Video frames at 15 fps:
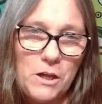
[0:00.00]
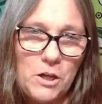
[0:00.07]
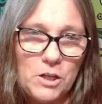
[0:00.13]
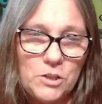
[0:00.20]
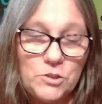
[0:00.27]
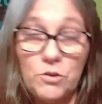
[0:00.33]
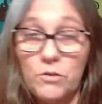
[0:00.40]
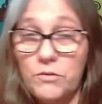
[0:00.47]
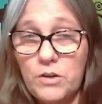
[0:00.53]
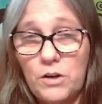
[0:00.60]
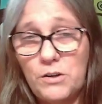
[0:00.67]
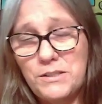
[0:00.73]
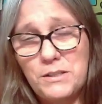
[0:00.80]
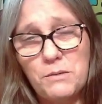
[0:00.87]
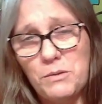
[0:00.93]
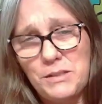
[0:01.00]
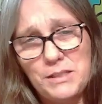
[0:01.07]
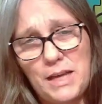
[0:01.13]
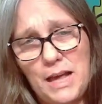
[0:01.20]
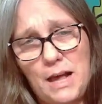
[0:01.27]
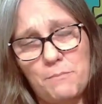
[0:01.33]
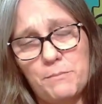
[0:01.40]
So, of course, I wasn't
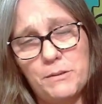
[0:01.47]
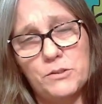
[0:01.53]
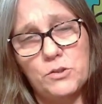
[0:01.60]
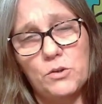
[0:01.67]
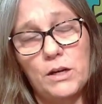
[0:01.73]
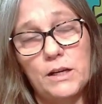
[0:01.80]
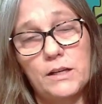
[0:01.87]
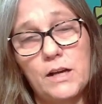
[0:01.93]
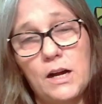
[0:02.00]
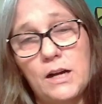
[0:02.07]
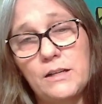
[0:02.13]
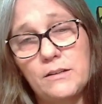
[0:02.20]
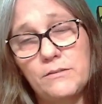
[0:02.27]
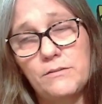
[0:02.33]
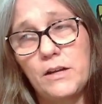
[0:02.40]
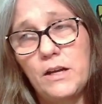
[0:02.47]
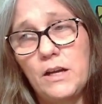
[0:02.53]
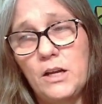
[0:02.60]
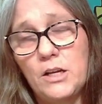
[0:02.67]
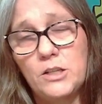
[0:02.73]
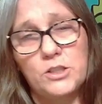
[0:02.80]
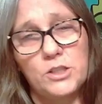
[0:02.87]
happy. So I kind of
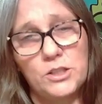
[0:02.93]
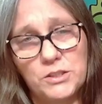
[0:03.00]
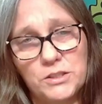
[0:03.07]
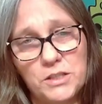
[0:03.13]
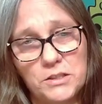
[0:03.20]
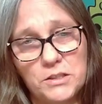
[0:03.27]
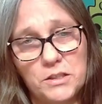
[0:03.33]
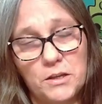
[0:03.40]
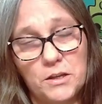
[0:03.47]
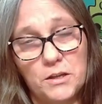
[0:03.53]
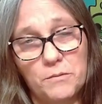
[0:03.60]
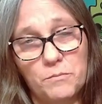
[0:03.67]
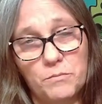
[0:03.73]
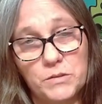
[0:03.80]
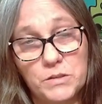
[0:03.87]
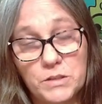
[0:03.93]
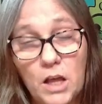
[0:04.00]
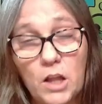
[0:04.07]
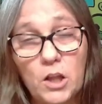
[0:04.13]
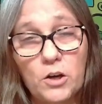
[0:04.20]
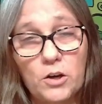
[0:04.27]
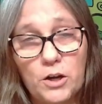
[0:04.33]
just sent the
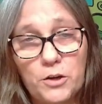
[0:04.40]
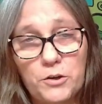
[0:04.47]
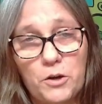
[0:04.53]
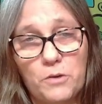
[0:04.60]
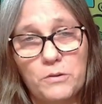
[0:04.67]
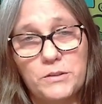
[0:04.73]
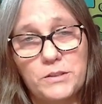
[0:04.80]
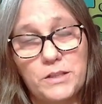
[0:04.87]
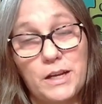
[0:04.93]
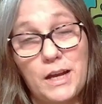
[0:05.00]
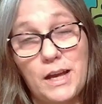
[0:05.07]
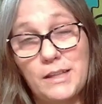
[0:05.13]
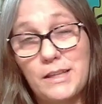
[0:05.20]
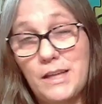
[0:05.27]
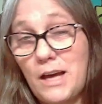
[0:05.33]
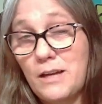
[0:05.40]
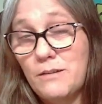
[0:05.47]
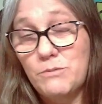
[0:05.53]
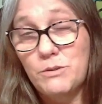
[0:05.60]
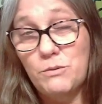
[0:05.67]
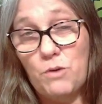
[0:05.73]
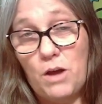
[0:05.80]
seller a note and said, hey, the
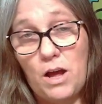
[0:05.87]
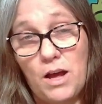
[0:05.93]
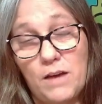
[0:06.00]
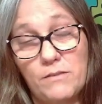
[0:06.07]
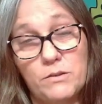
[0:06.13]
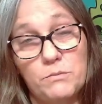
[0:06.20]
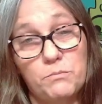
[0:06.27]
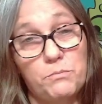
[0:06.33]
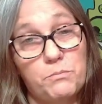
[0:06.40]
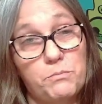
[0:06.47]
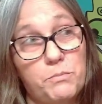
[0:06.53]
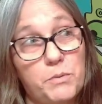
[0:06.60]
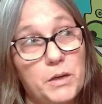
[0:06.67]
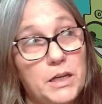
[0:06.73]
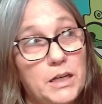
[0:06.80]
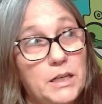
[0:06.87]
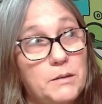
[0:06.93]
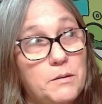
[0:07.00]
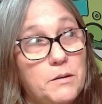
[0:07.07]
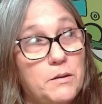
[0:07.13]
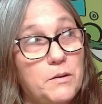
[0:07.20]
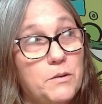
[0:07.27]
items arrived, but
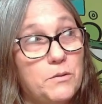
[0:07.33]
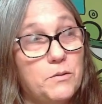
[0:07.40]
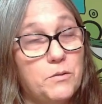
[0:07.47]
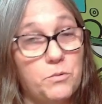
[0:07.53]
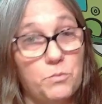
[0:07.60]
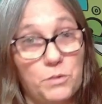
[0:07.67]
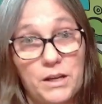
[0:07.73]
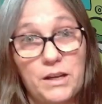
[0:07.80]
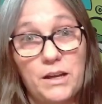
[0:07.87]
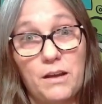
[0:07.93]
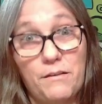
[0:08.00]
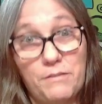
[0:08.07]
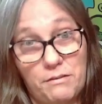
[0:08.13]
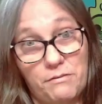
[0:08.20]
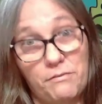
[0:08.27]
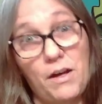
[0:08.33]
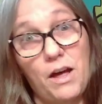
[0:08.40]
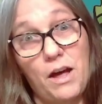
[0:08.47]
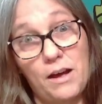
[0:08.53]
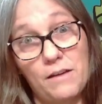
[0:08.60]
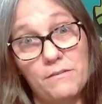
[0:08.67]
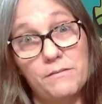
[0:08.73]
three of the
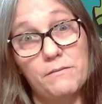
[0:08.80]
five,